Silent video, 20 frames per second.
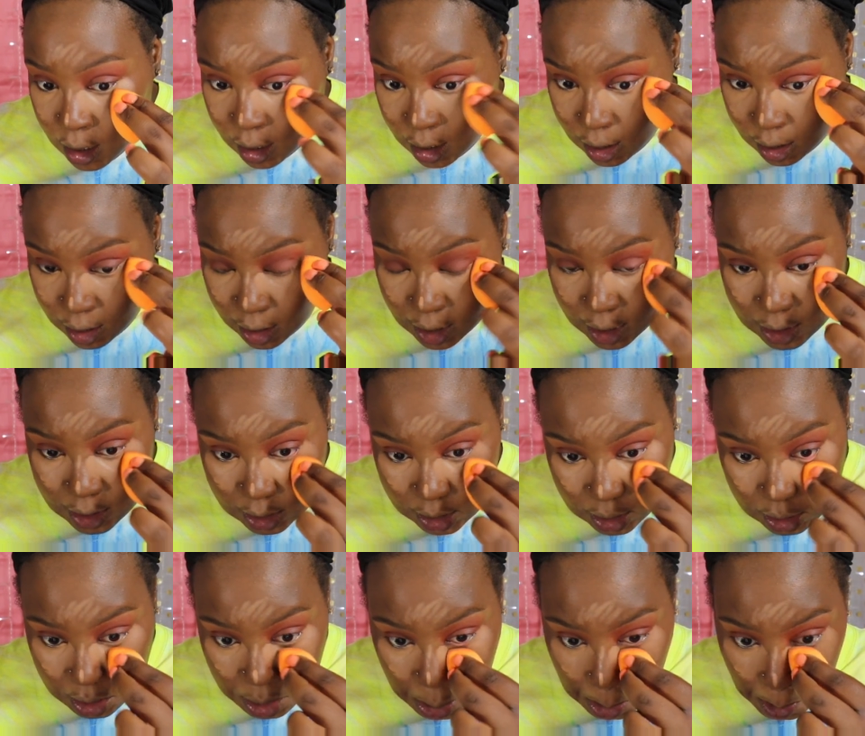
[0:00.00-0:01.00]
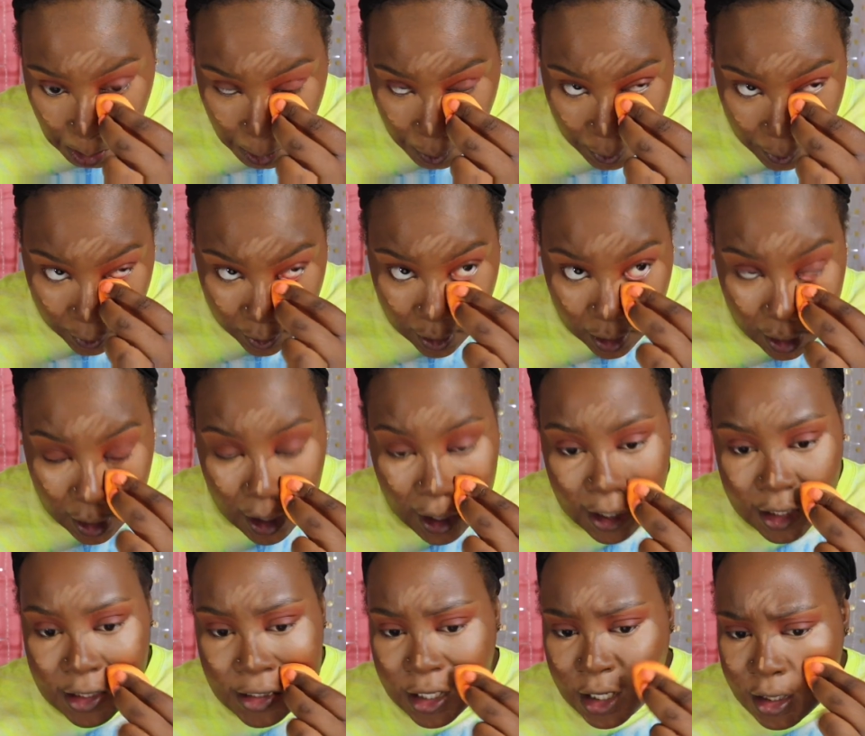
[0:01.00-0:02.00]
and that's it.
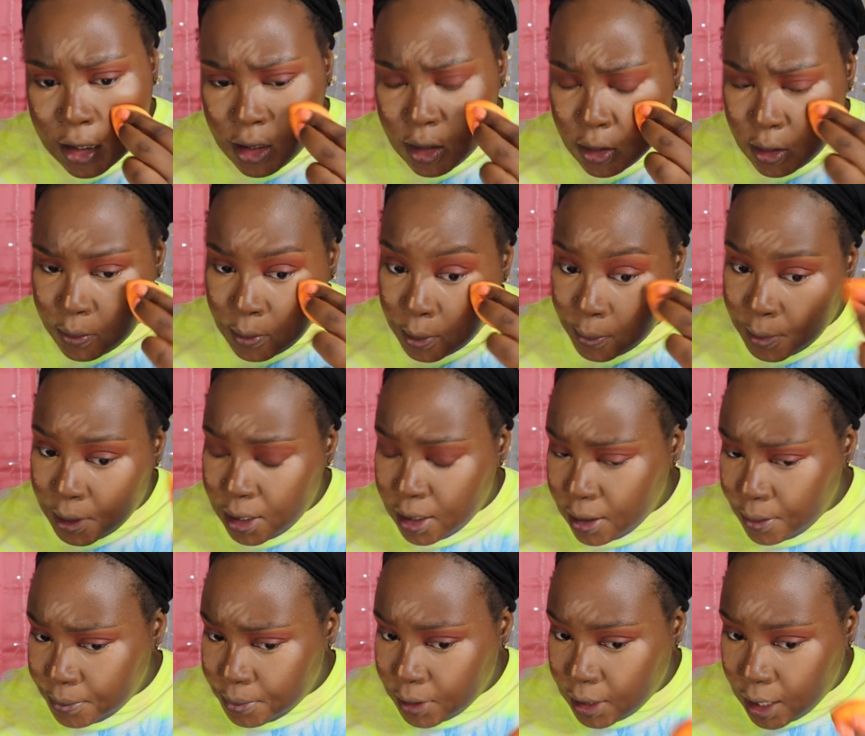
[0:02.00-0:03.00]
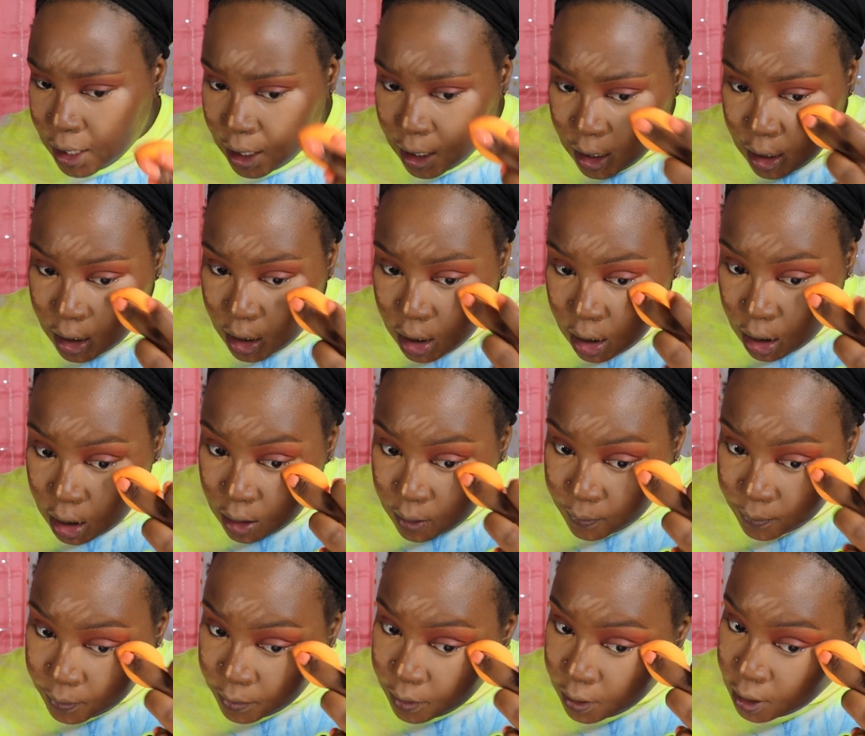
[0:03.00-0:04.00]
I started doing my makeup like
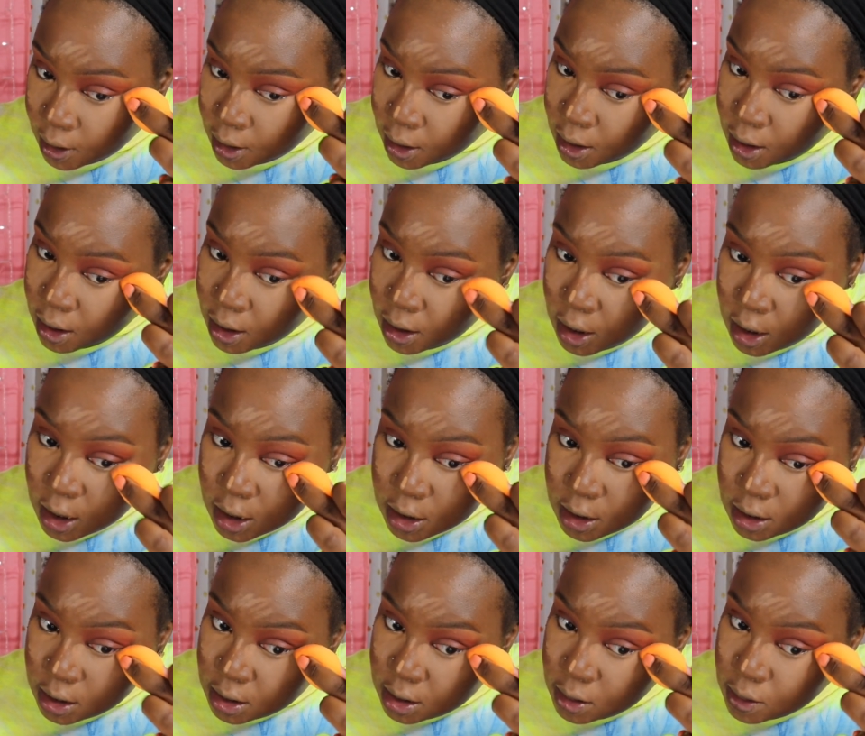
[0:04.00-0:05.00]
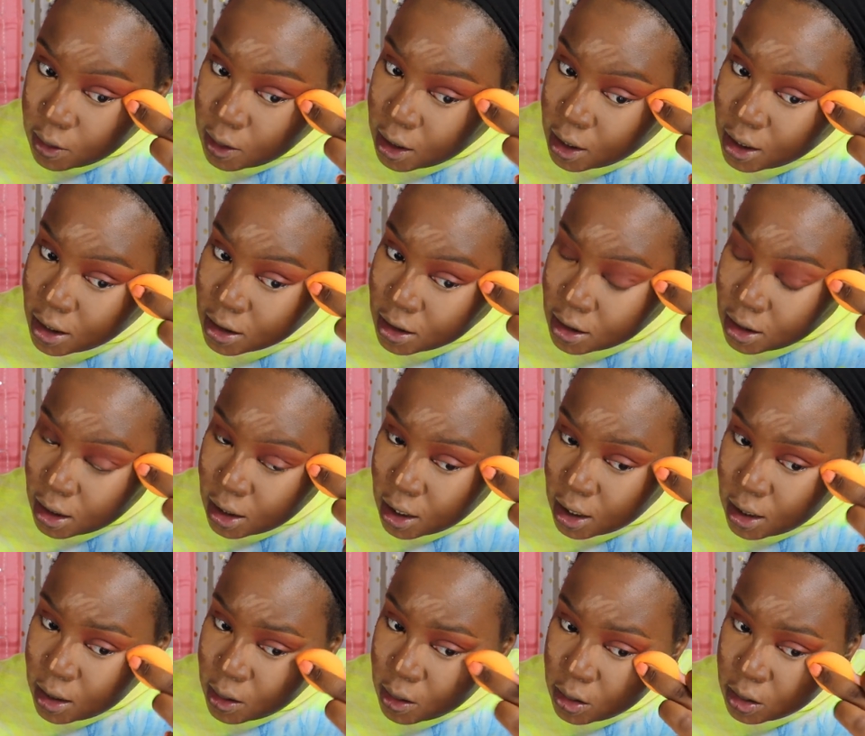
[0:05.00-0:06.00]
2 years
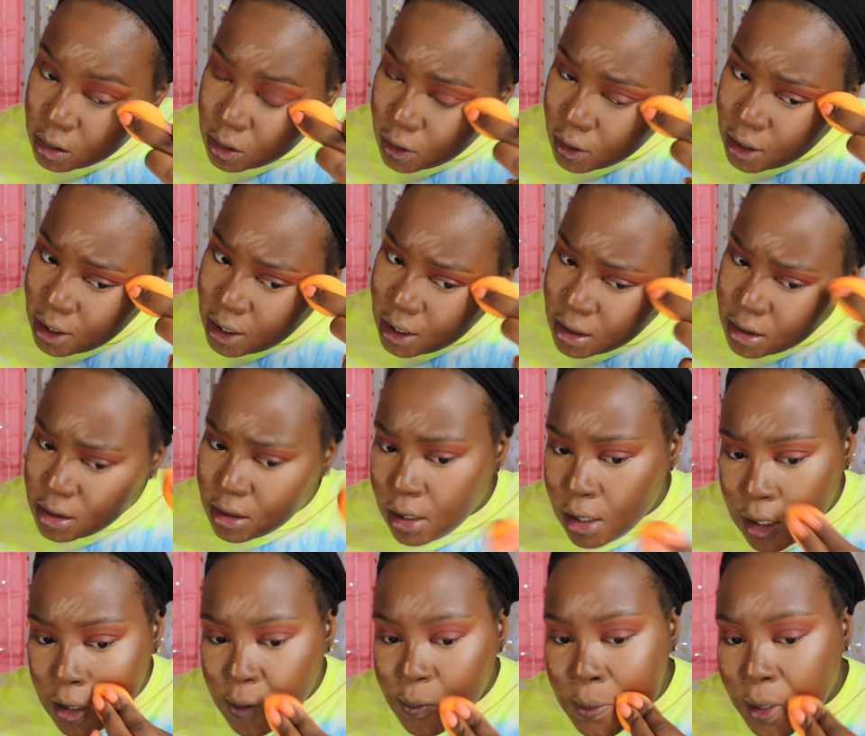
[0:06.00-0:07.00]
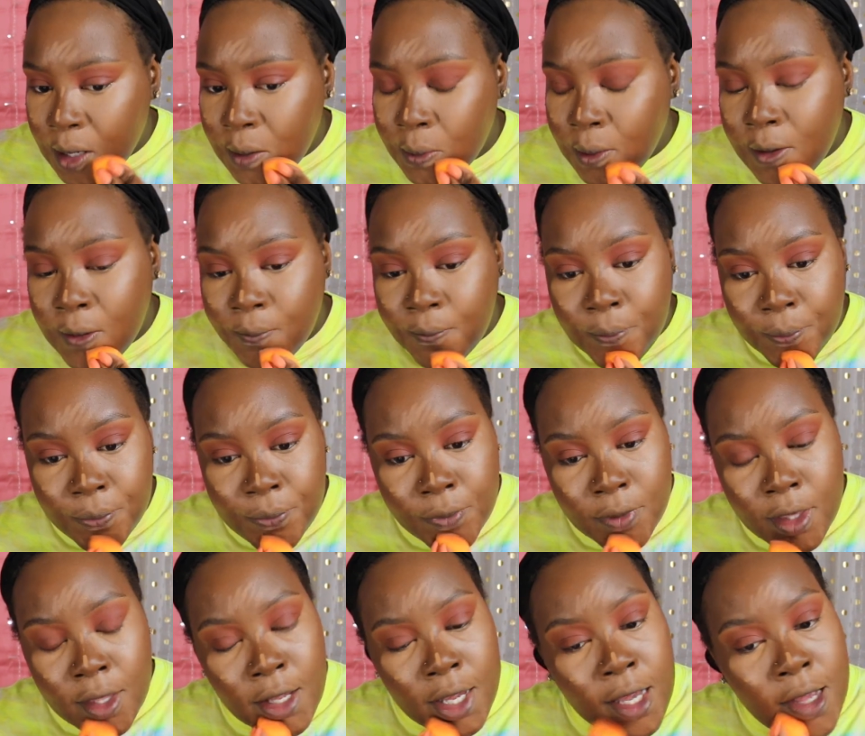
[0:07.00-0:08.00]
ago, 3 years ago maybe.
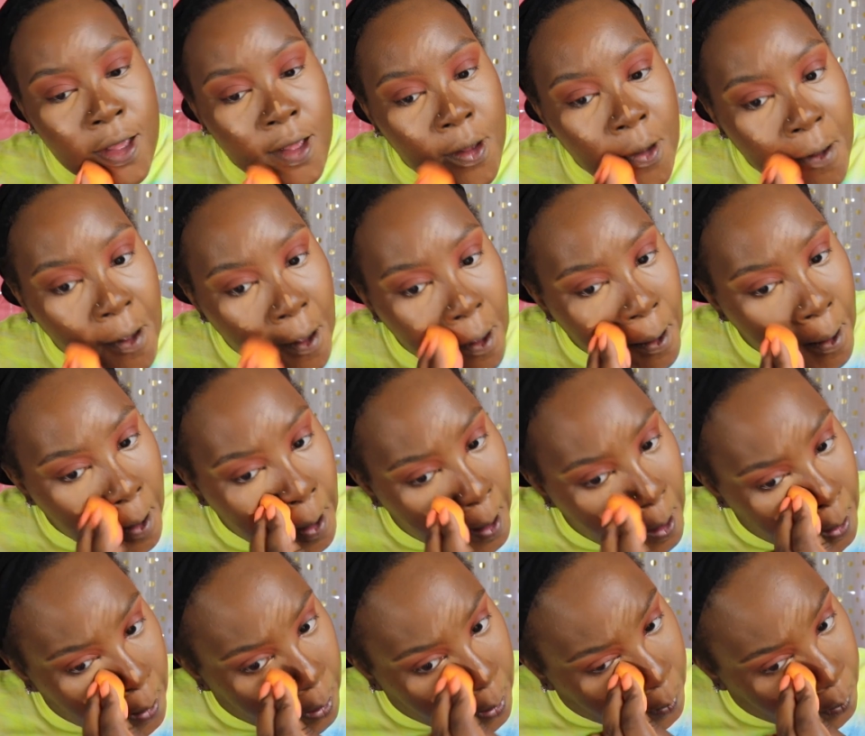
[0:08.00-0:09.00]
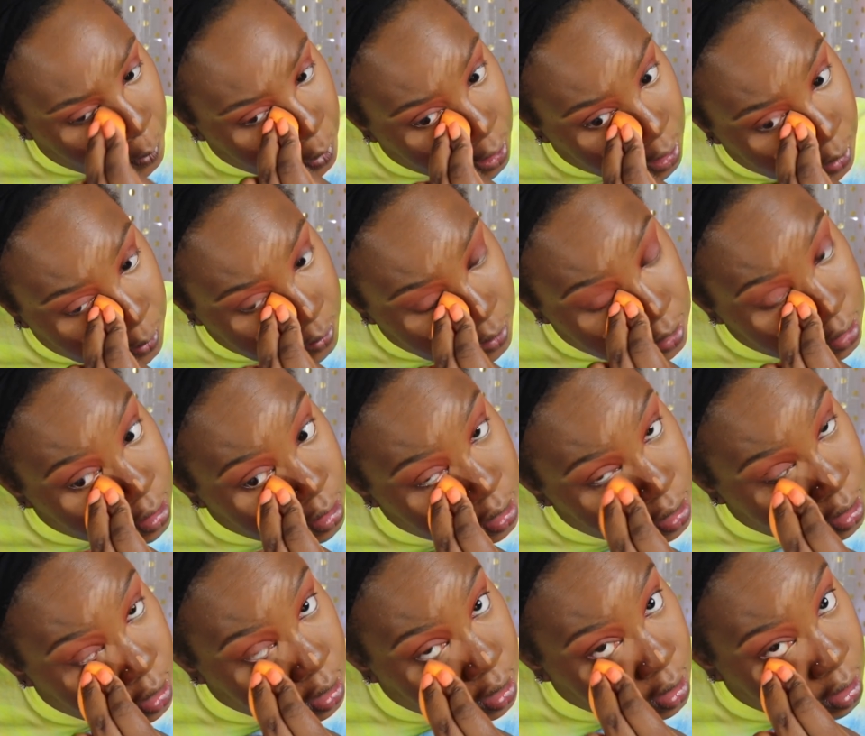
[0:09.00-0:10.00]
When I was a
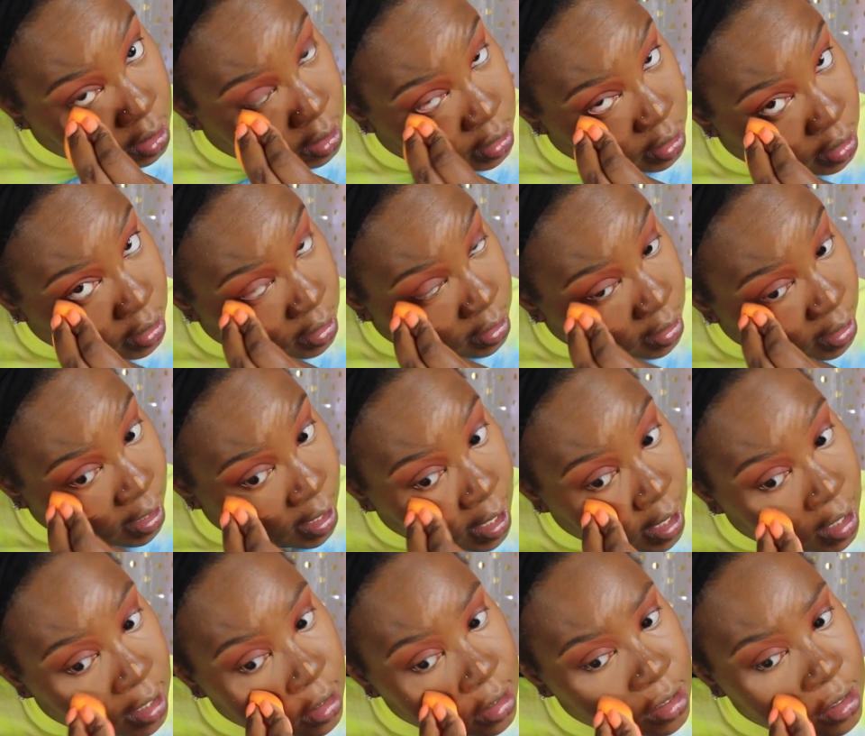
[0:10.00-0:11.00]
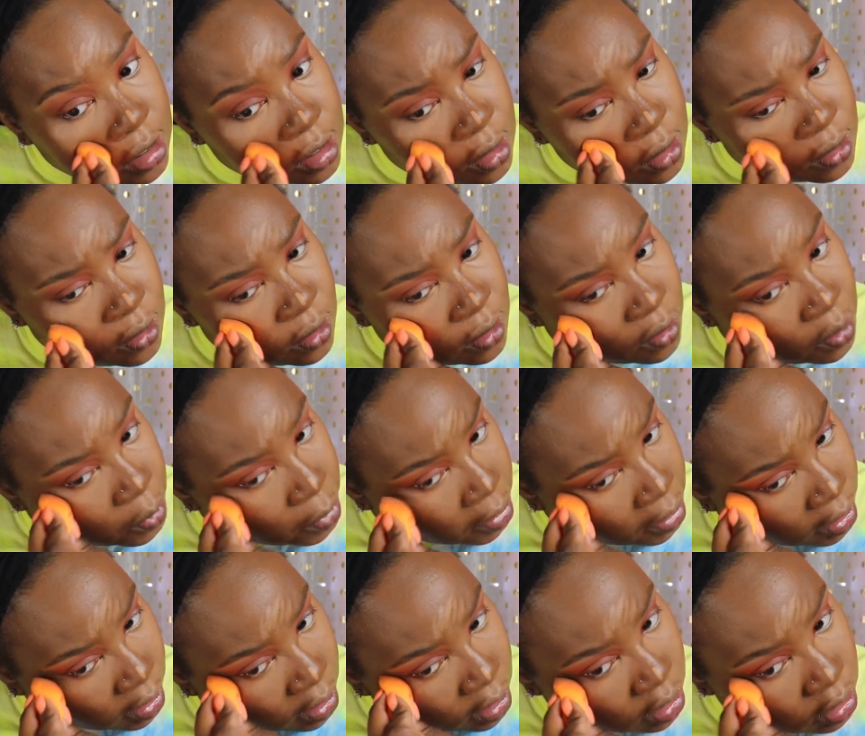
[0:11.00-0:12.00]
senior in college or
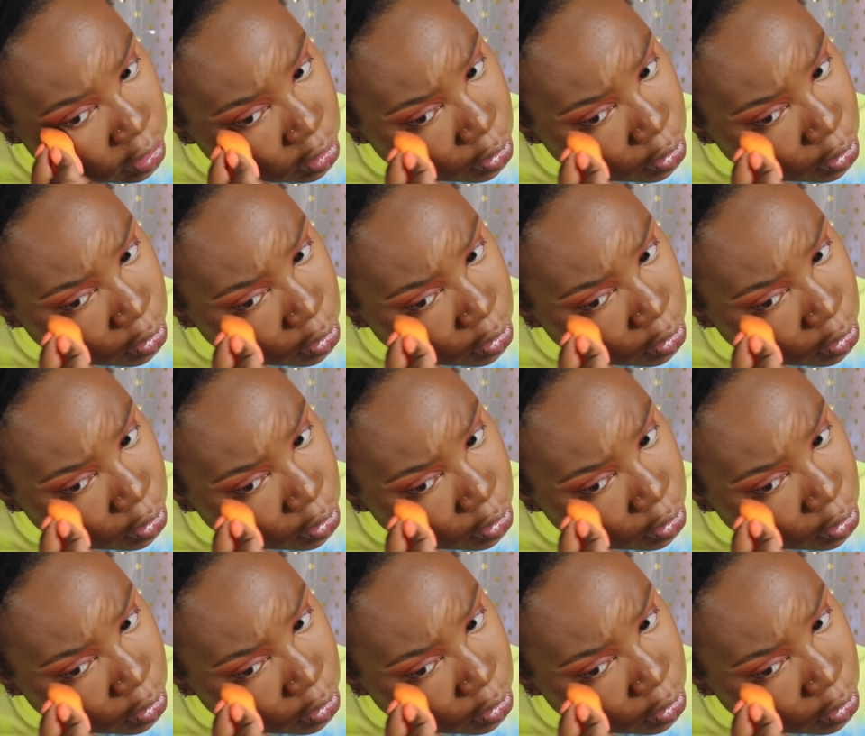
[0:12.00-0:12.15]
like a